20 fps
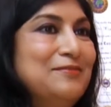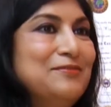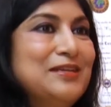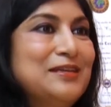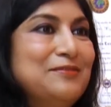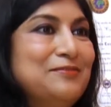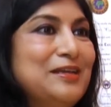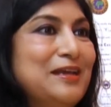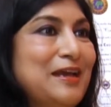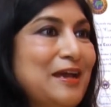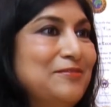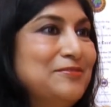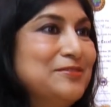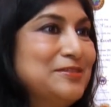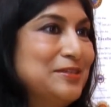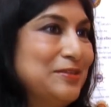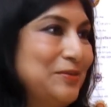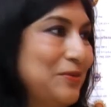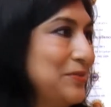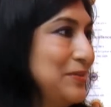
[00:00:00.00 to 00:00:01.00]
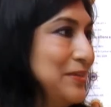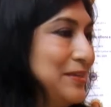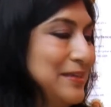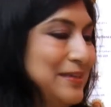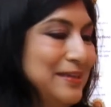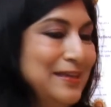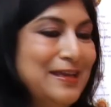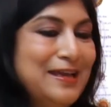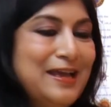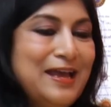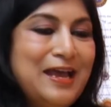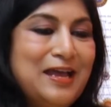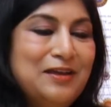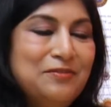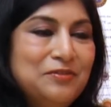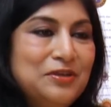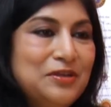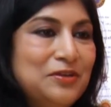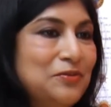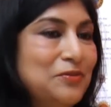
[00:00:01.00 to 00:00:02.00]
when we have Ceylon tea and
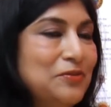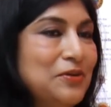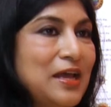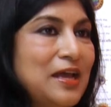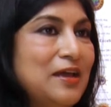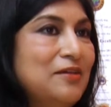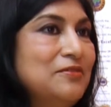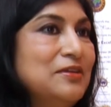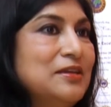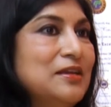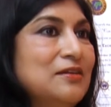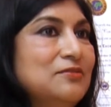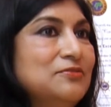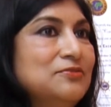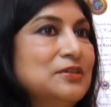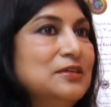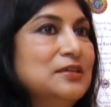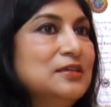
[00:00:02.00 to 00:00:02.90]
we don't have enough